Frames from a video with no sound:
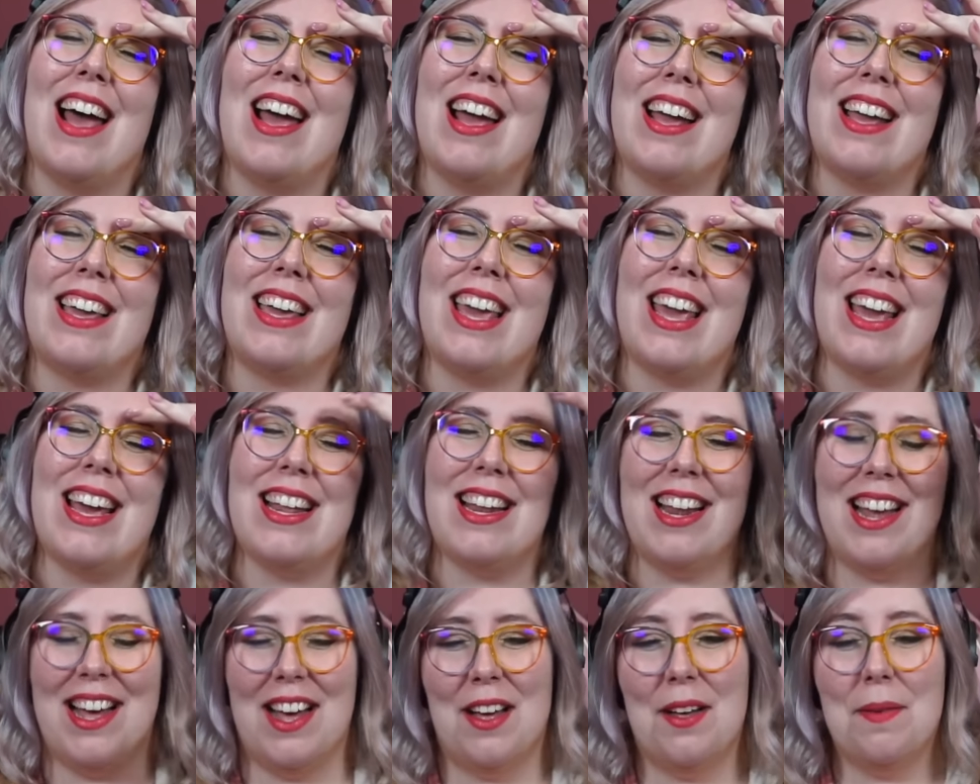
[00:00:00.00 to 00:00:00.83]
I
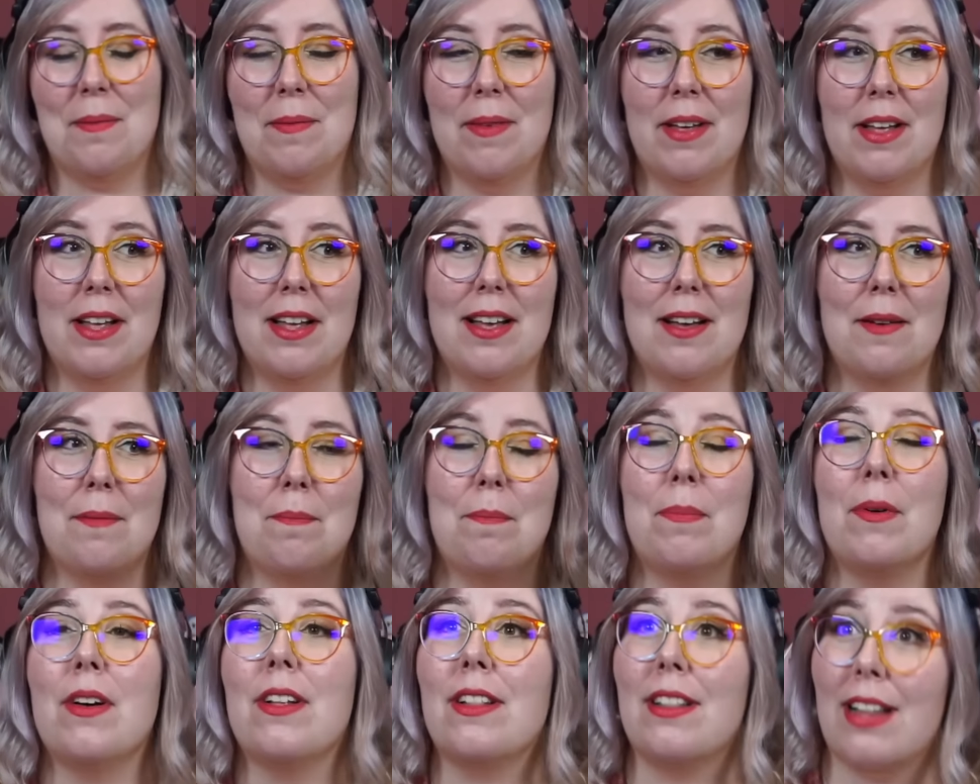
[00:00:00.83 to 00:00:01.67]
can't help
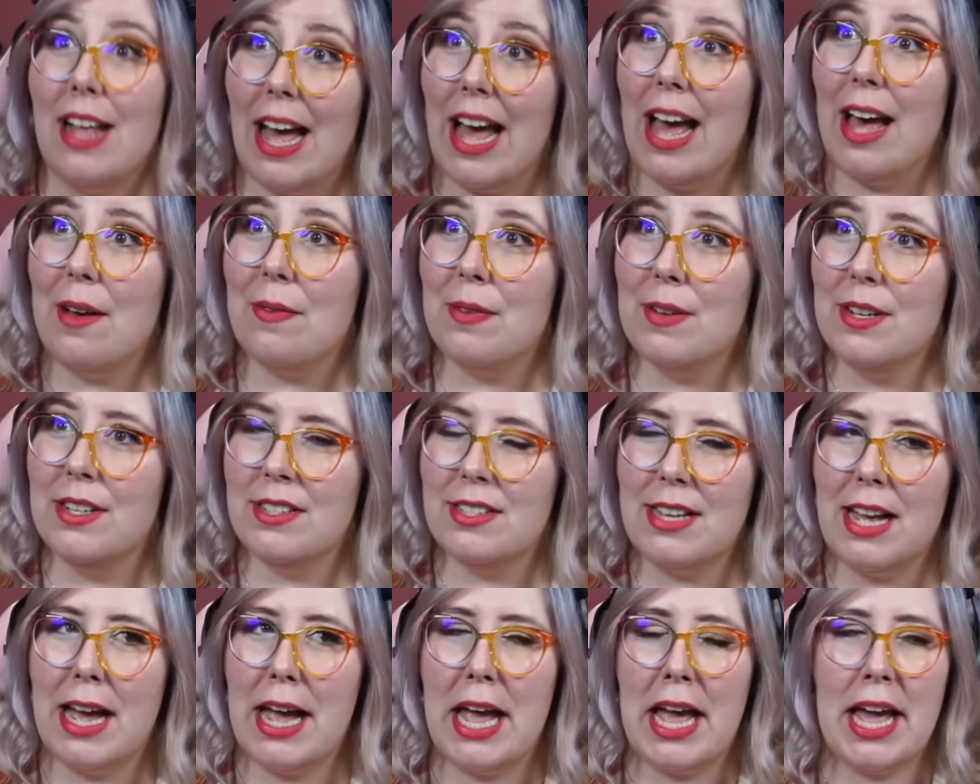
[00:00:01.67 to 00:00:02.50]
but laugh because
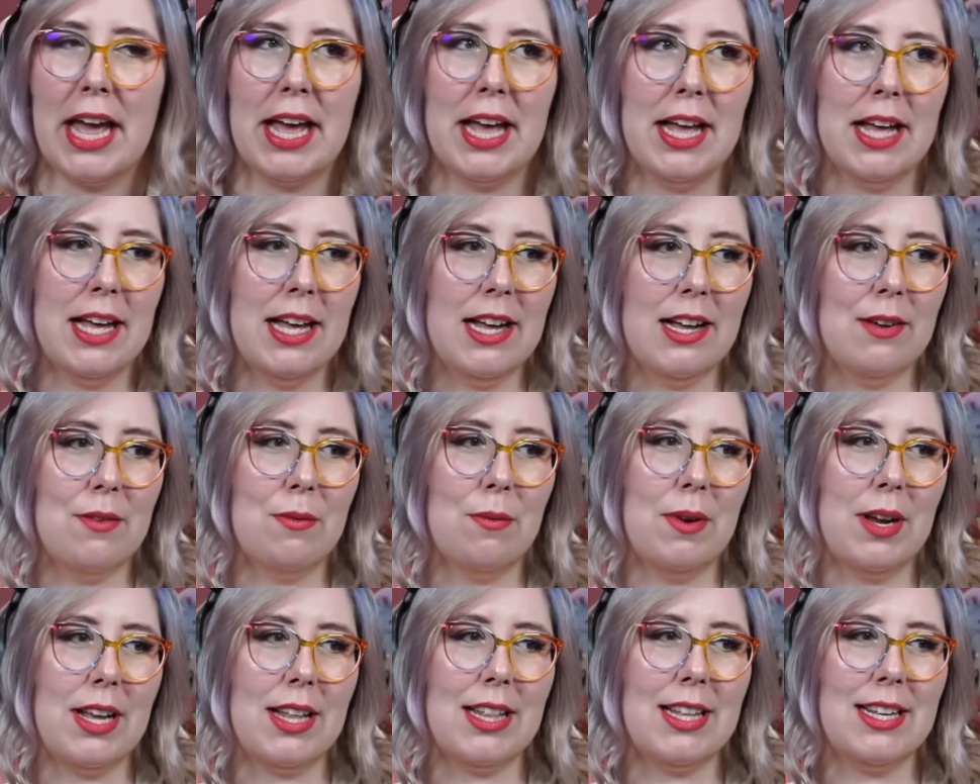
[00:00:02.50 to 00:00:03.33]
I
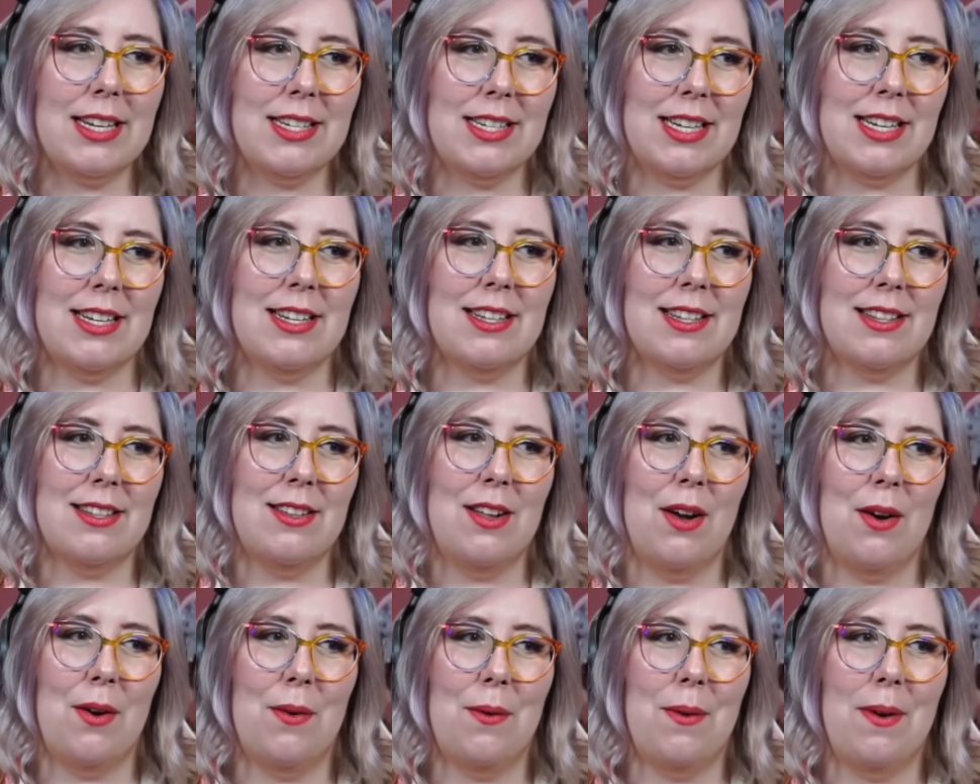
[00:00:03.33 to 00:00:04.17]
really didn't
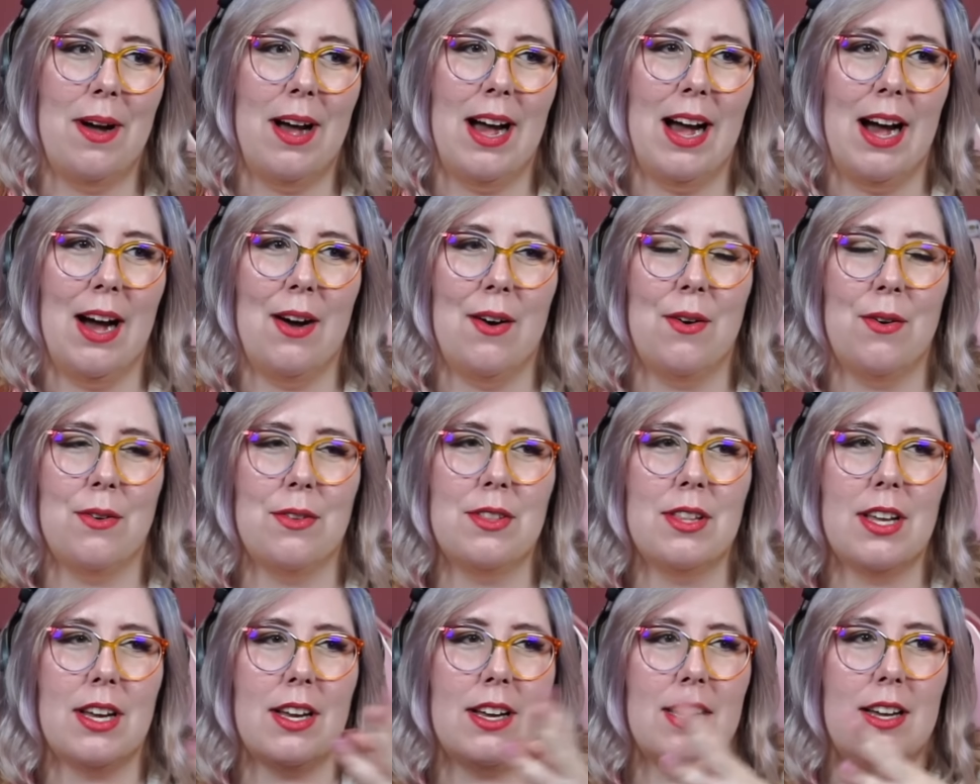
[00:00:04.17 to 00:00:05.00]
know how
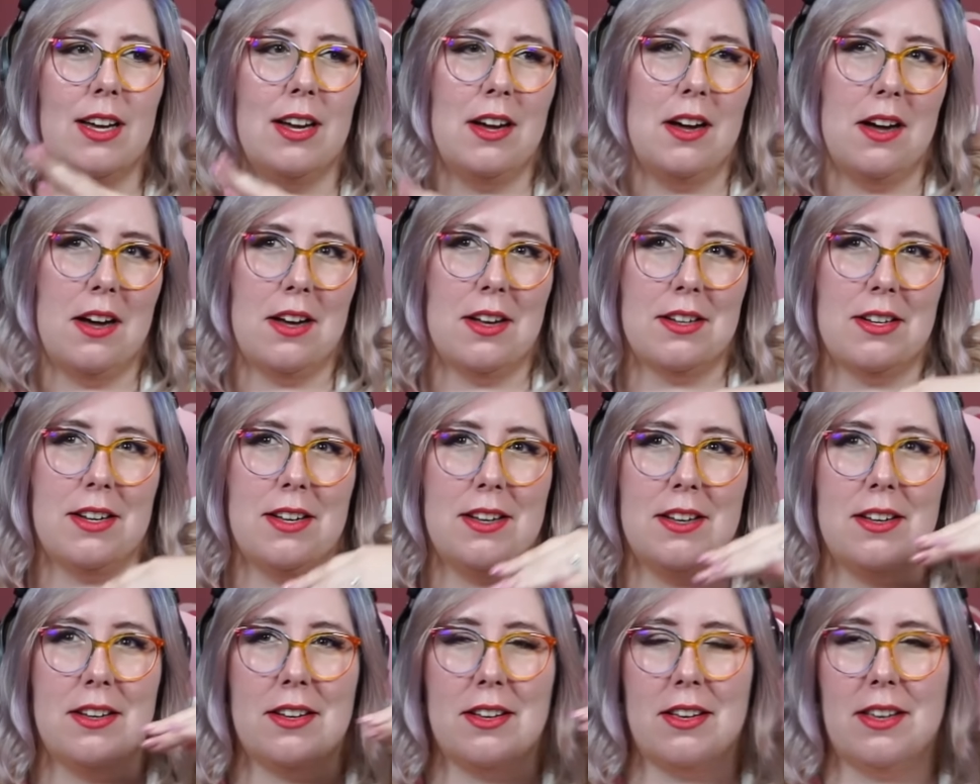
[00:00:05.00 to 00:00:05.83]
the
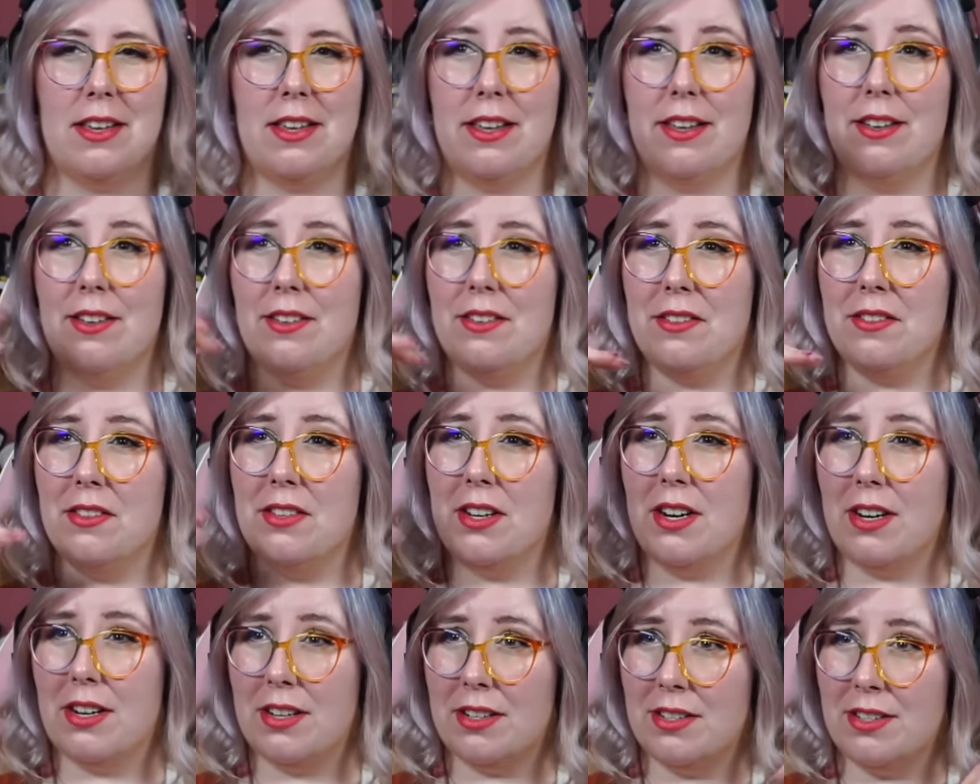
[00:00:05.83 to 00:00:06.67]
Cana Guild
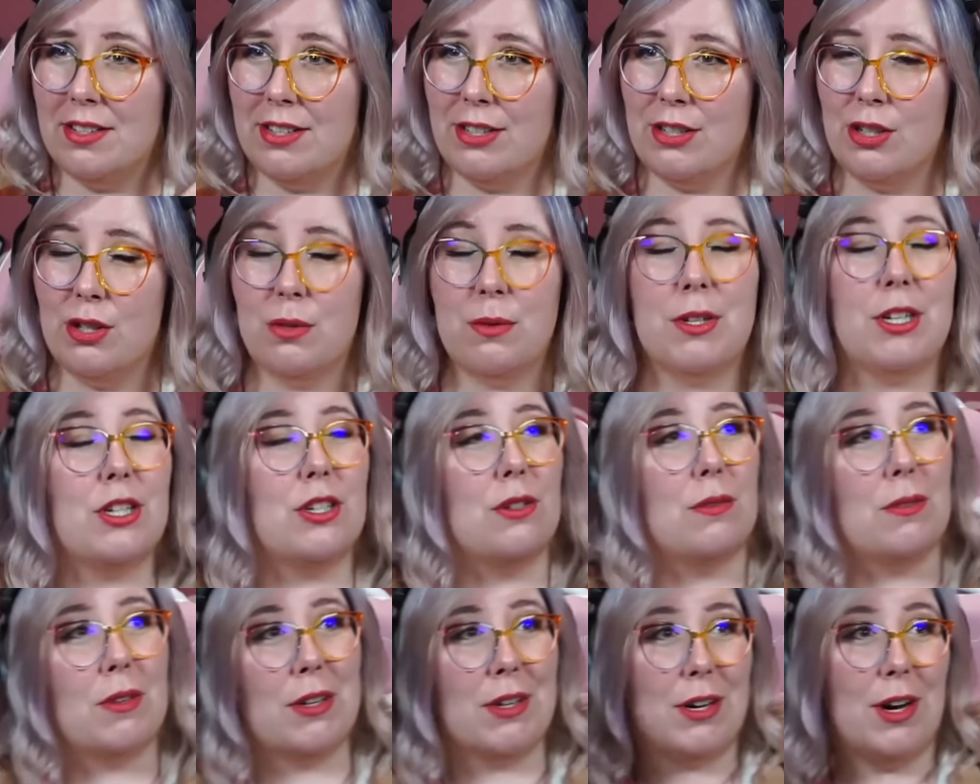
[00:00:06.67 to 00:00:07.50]

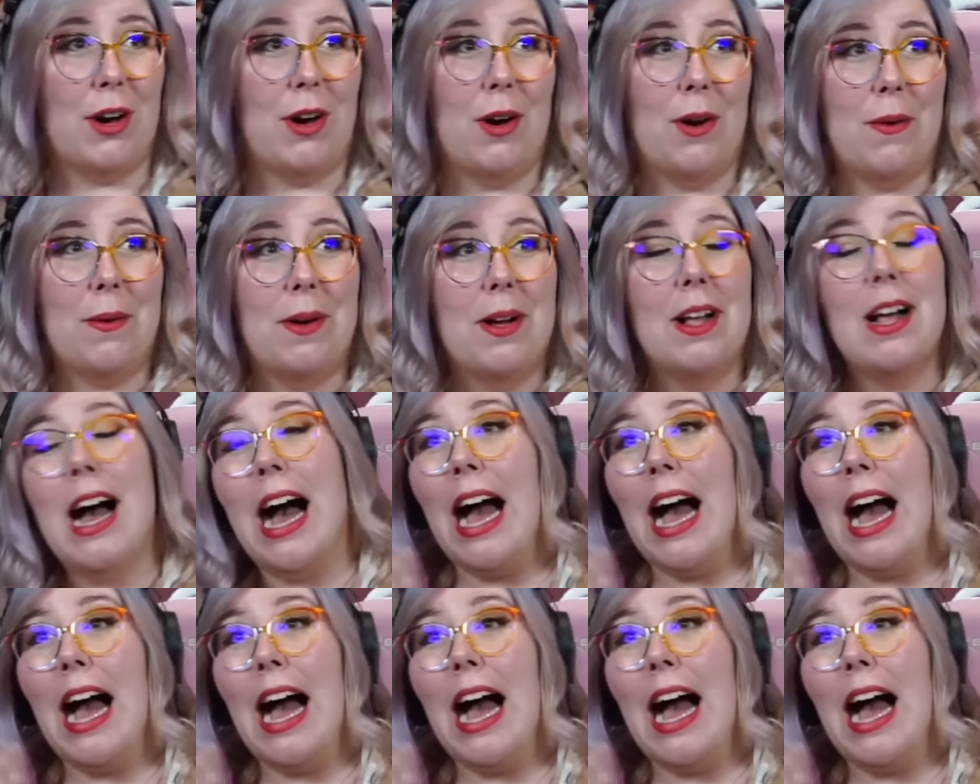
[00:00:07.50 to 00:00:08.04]
situation would go.